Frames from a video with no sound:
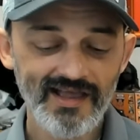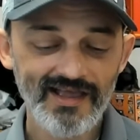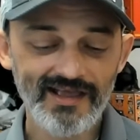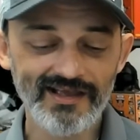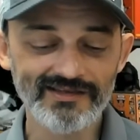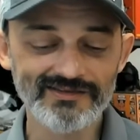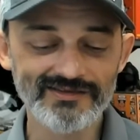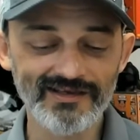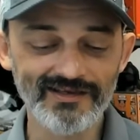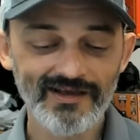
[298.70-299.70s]
it's
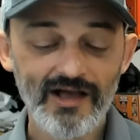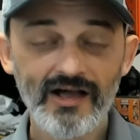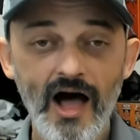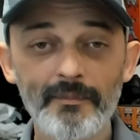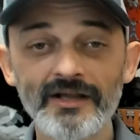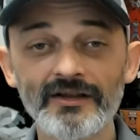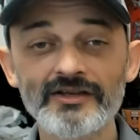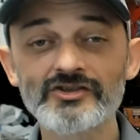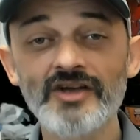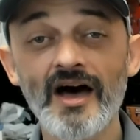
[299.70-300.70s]

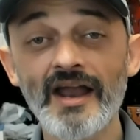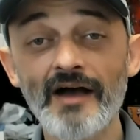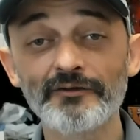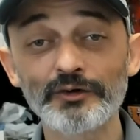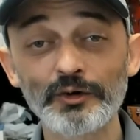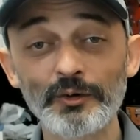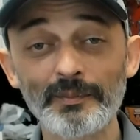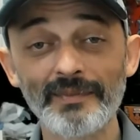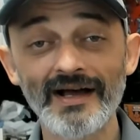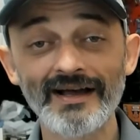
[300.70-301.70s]
comically sought after
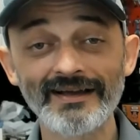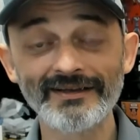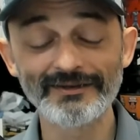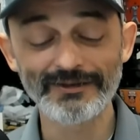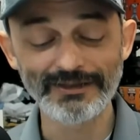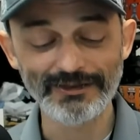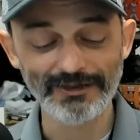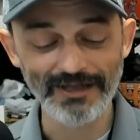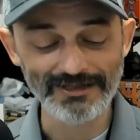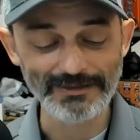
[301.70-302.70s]
by the
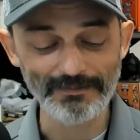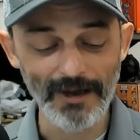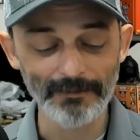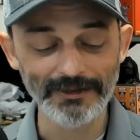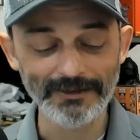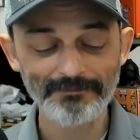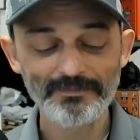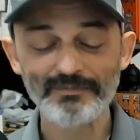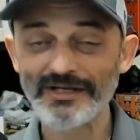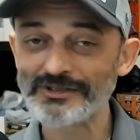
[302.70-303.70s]
collecting public.
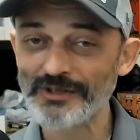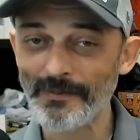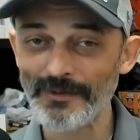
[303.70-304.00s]
But it's number